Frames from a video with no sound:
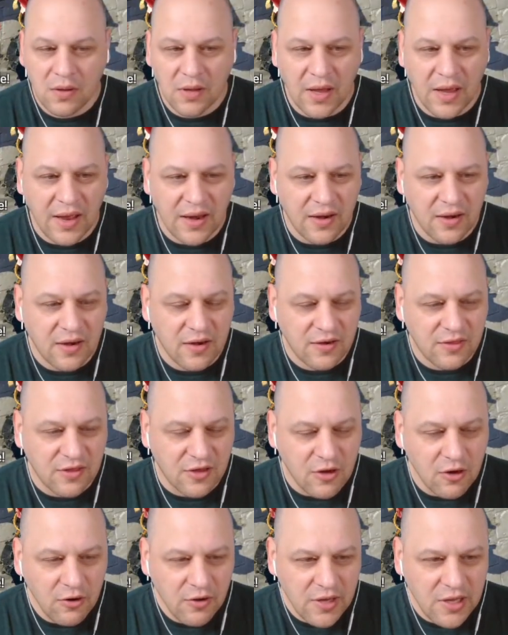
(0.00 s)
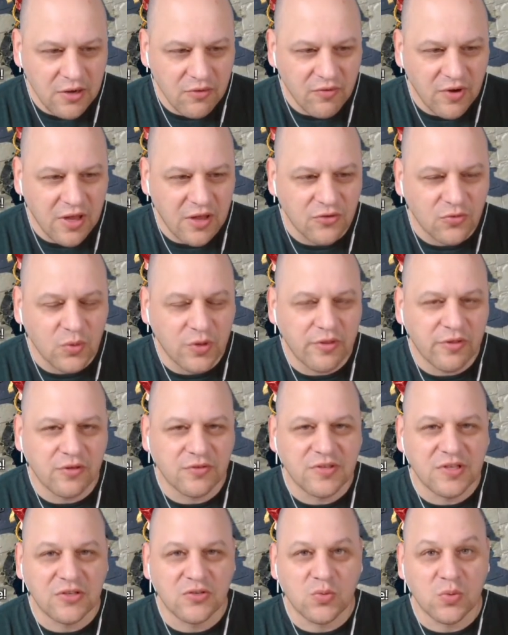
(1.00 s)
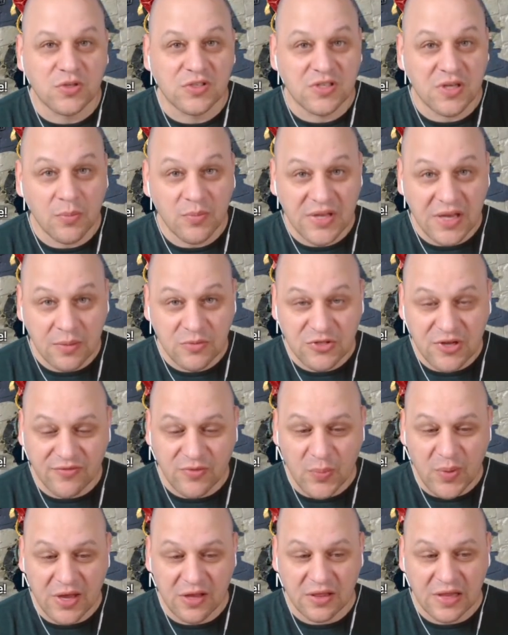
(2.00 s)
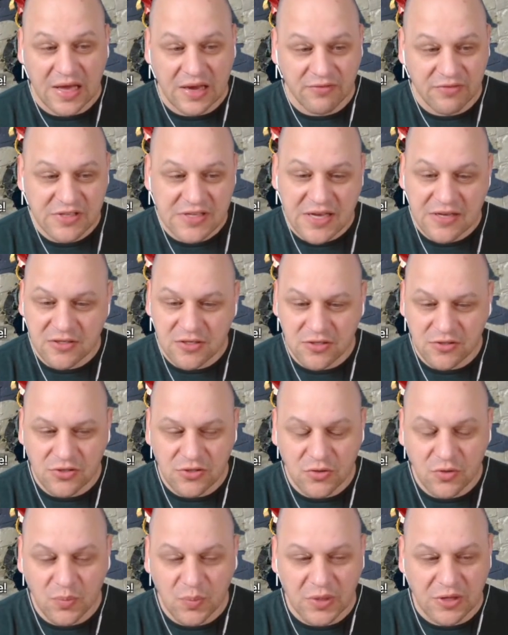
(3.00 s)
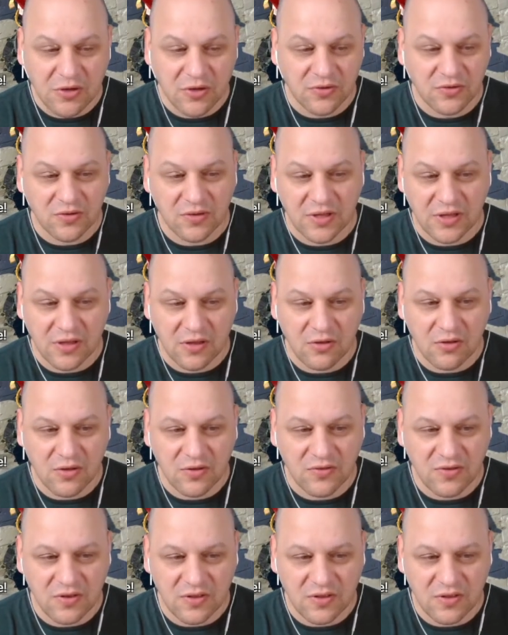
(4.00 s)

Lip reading: And the Guardian Ring is one of those things where sometimes you have to pay a lot of attention to it because, like, you can see